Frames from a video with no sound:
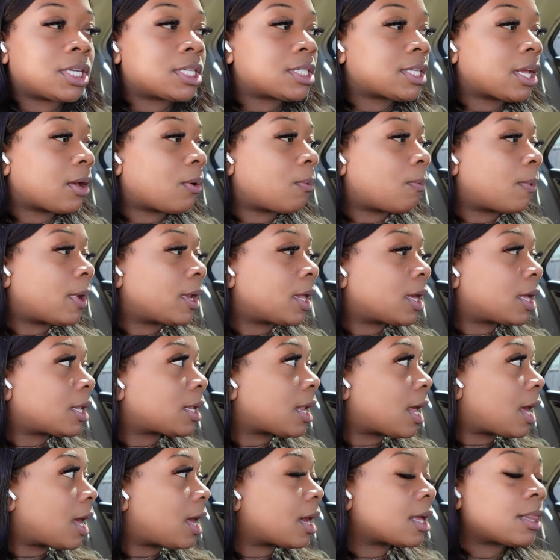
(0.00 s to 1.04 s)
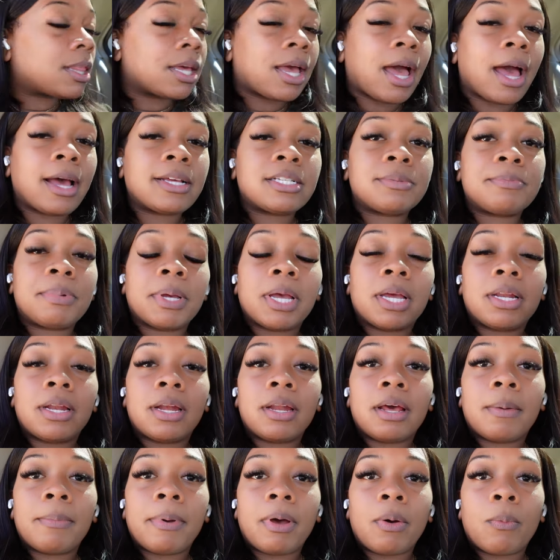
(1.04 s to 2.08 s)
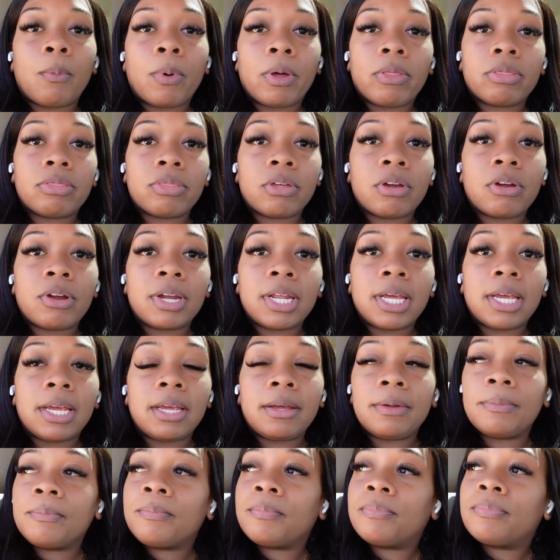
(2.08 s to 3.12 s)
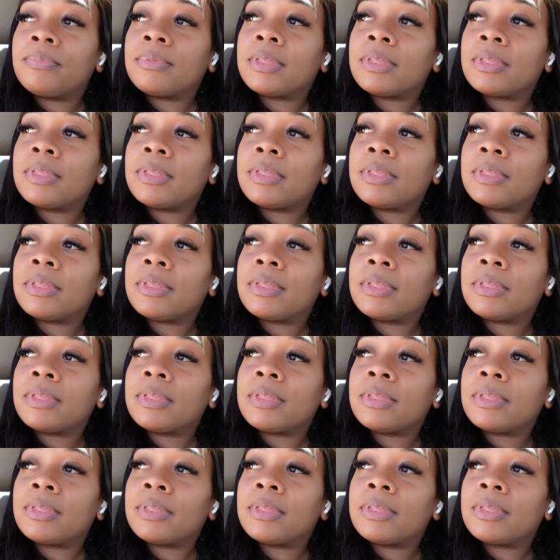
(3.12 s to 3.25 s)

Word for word: It's like 1 o'clock. The guy's picking it up at 1:30.